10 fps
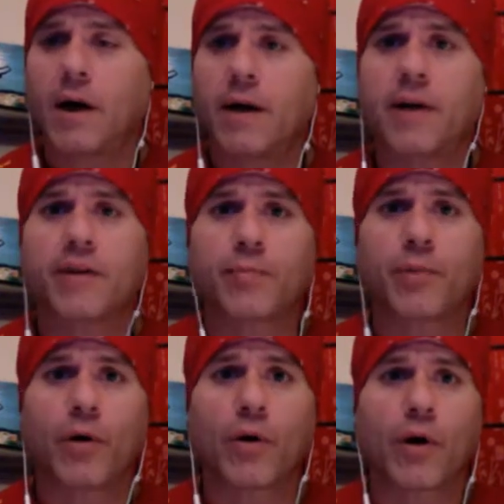
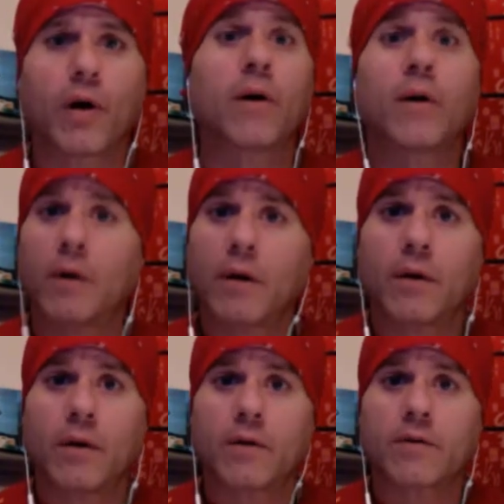explore
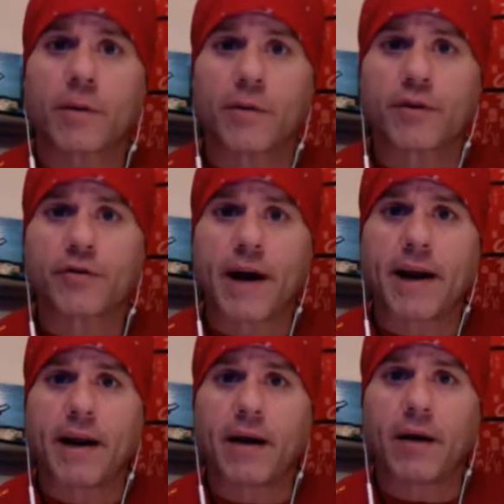some of the
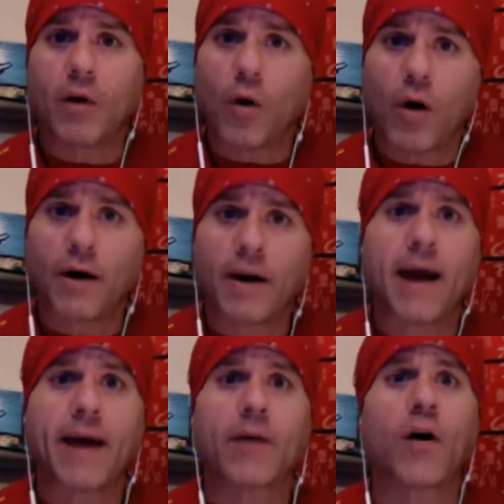training on
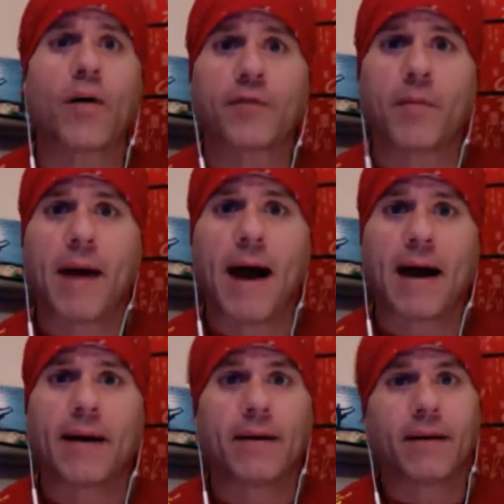and off the
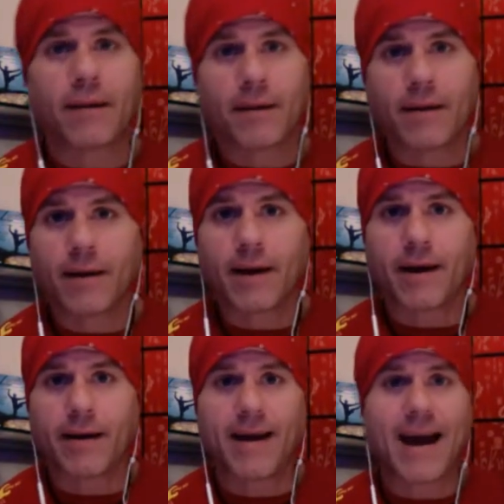mat,
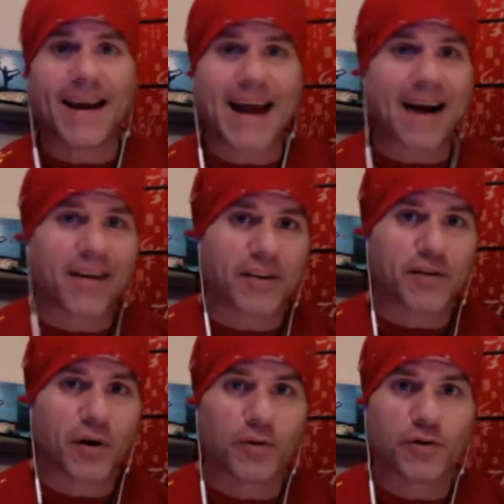in and out of the
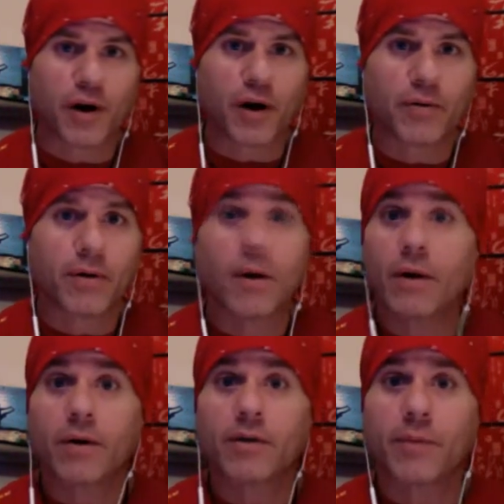dojo,
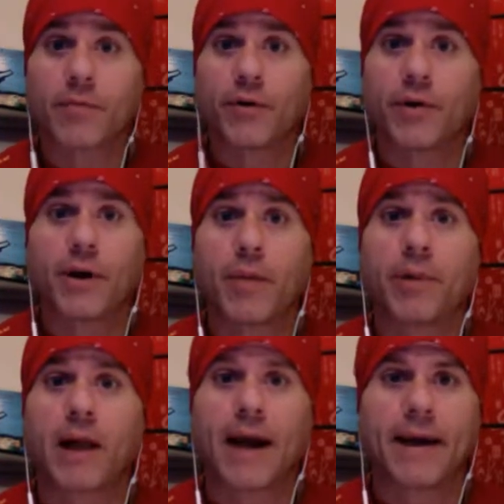because I'm really
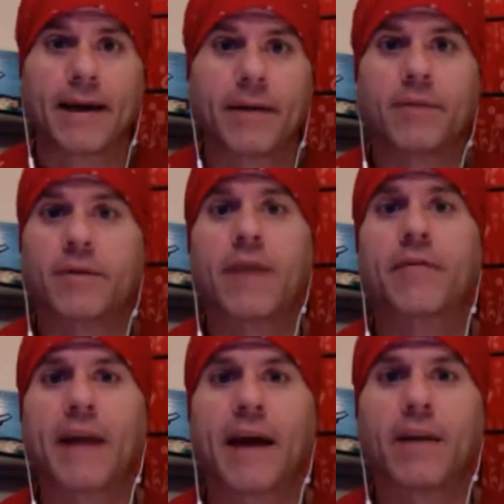applying it to
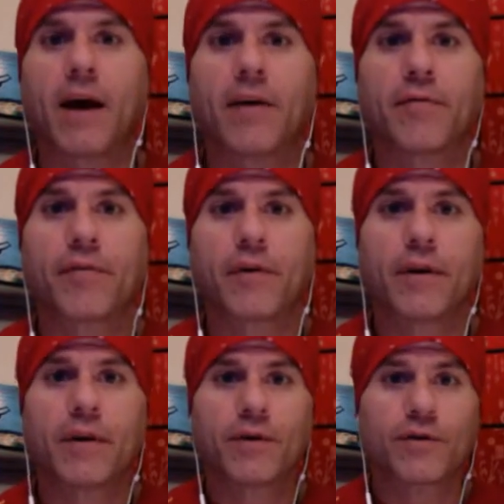everyday life.
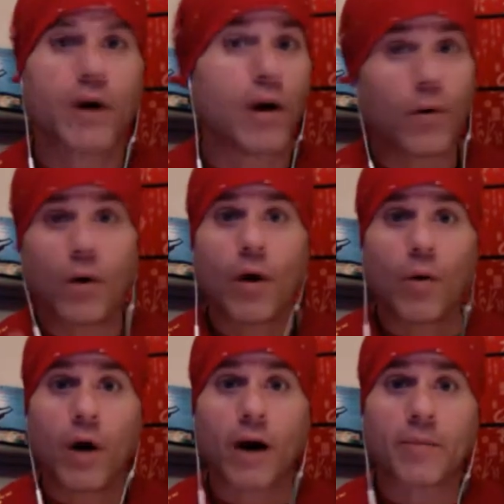So
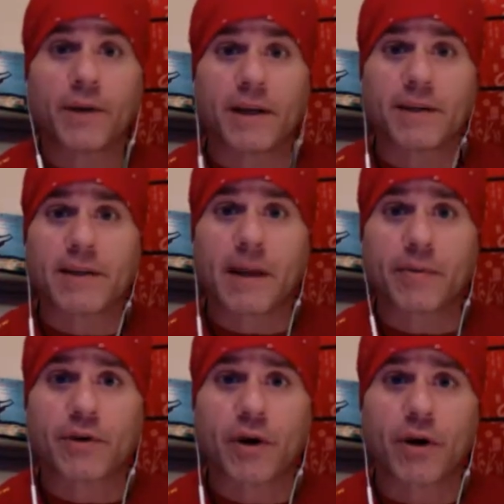welcome to this
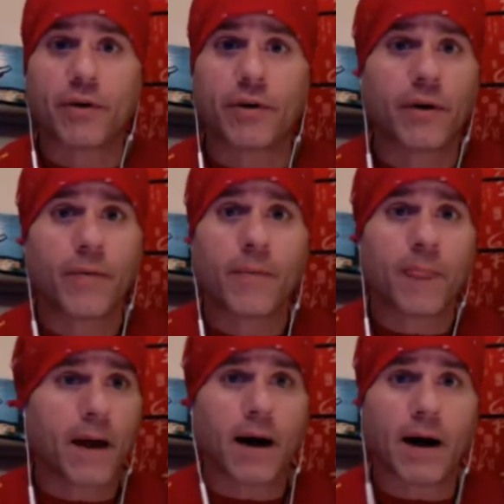episode.
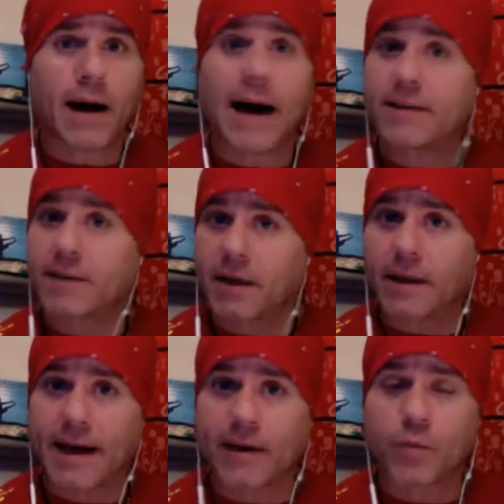As in the
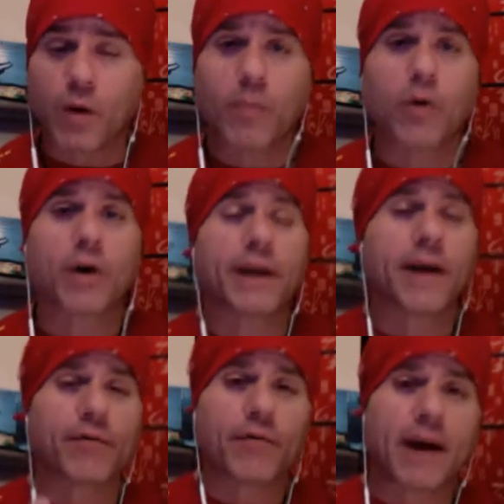last one, we're going to
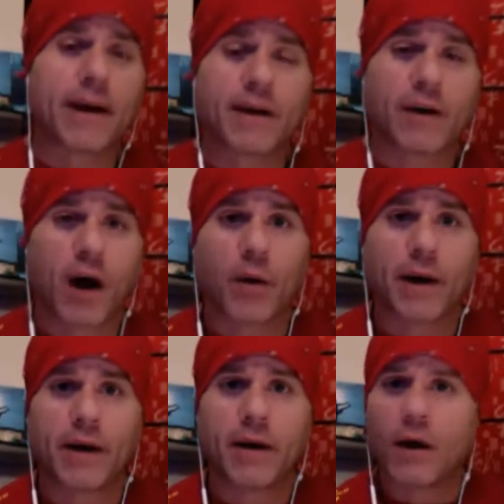get right
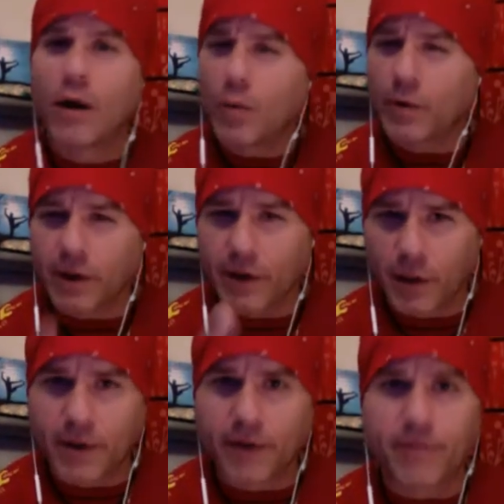going with a little
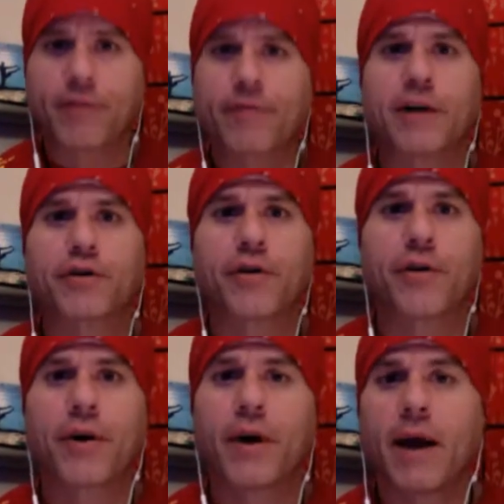bit of
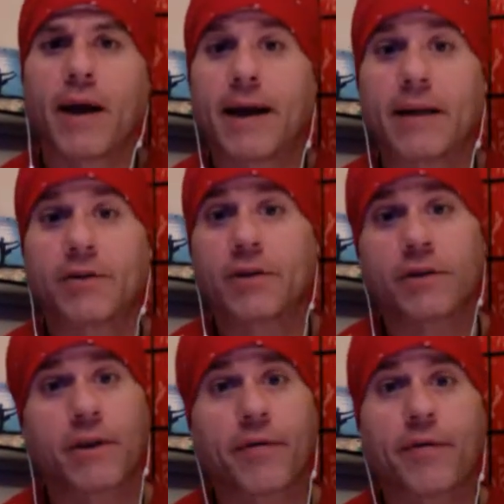refresher, and that's just
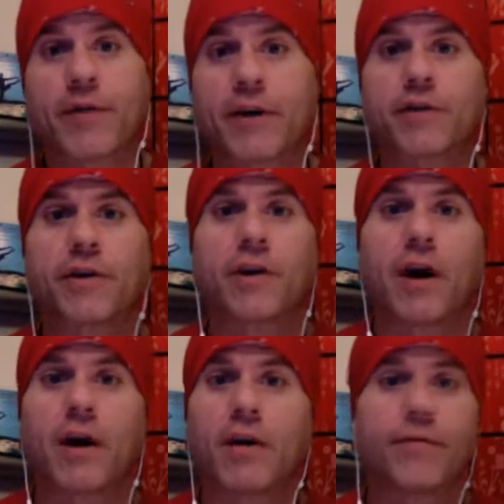in a refreshing
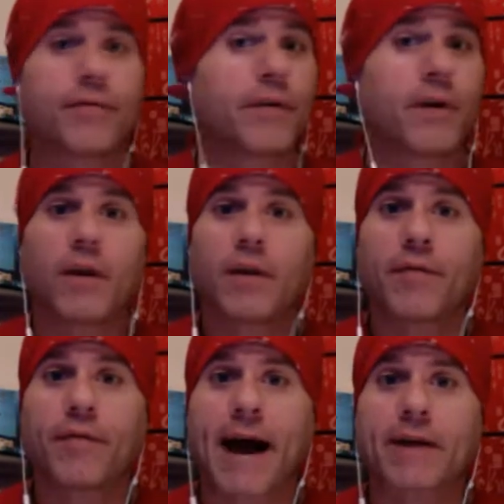of the
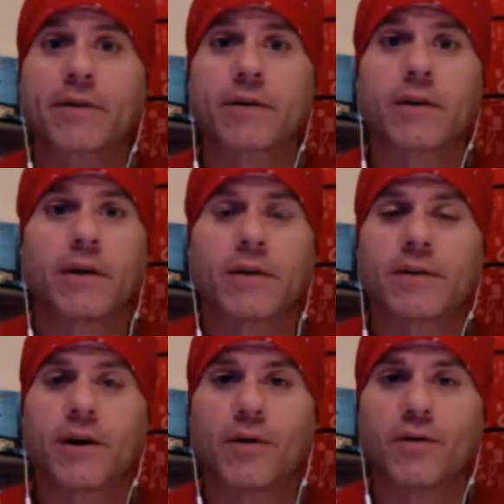facts.
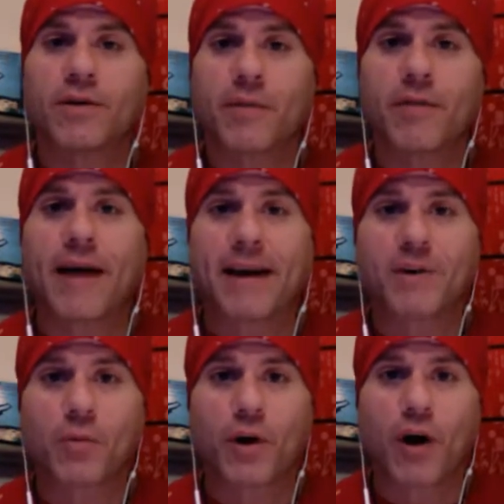So some of the facts that
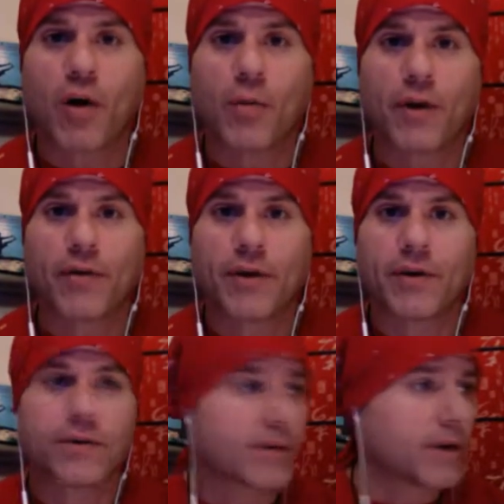we're going with
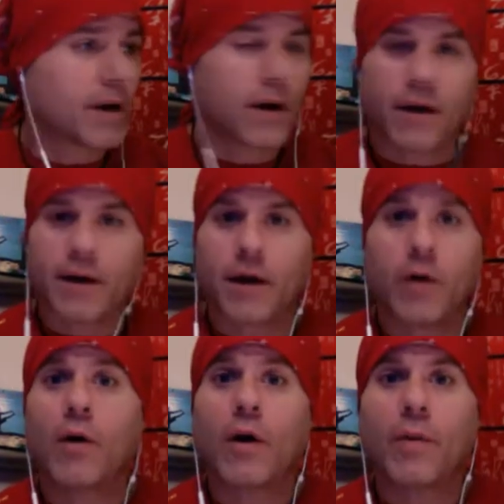is,
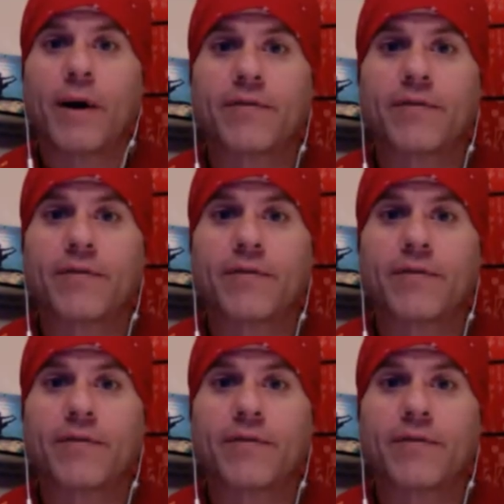we have